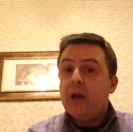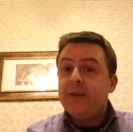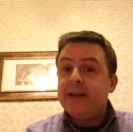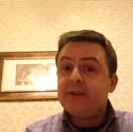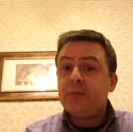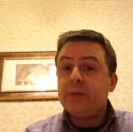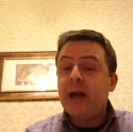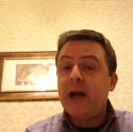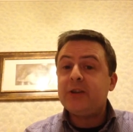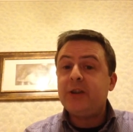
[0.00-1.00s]
this would
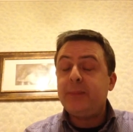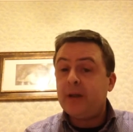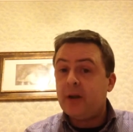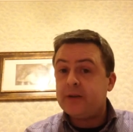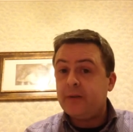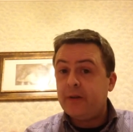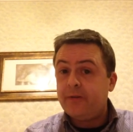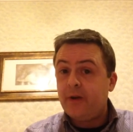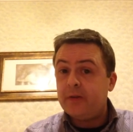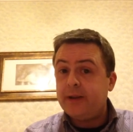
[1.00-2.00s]
actually, because of the
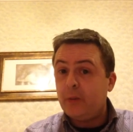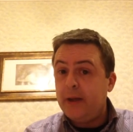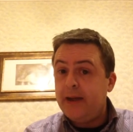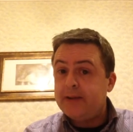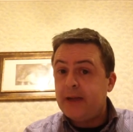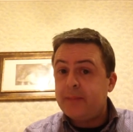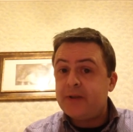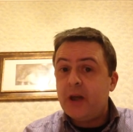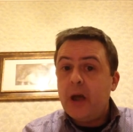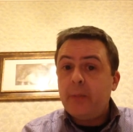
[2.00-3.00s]
folding
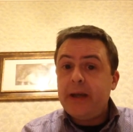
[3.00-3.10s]
wingtips,